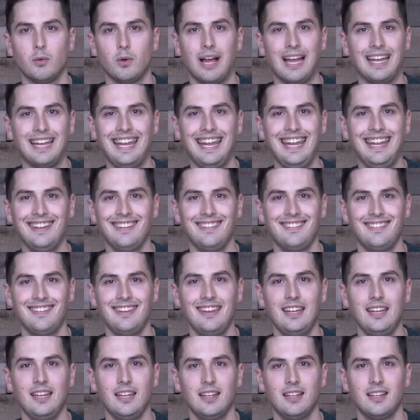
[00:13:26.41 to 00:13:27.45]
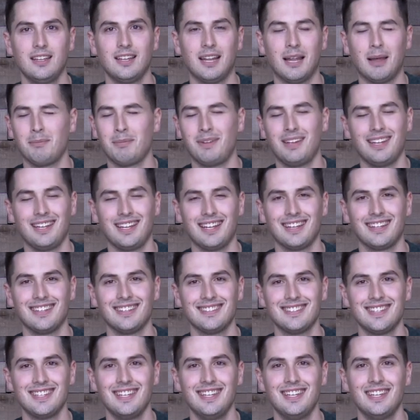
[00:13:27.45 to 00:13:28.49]
Well, I can't see. I'm kidding, I can
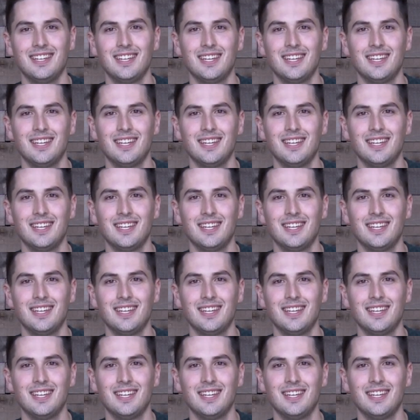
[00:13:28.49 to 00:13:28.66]
see.